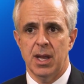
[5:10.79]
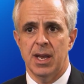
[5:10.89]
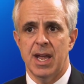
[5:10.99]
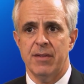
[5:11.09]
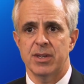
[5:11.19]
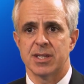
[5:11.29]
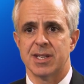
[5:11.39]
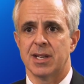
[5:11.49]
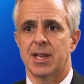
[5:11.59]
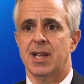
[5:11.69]
And having to
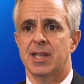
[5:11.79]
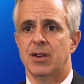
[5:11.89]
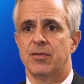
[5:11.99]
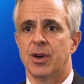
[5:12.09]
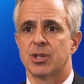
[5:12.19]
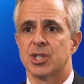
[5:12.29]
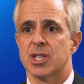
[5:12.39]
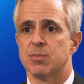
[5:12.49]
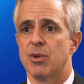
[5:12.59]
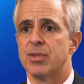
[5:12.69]
delegate that function
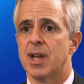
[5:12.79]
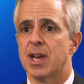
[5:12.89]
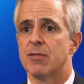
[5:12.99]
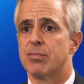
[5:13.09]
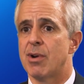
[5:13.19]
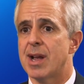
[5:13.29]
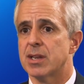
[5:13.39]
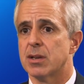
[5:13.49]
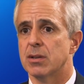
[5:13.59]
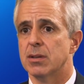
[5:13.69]
has both negative
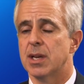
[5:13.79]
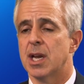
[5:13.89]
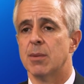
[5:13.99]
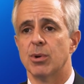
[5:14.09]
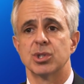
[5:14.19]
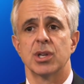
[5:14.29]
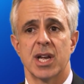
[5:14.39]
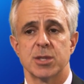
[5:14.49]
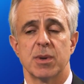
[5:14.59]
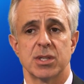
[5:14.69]
practical and emotional
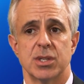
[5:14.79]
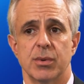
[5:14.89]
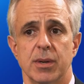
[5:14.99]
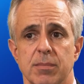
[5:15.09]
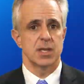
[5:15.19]
aspects to it.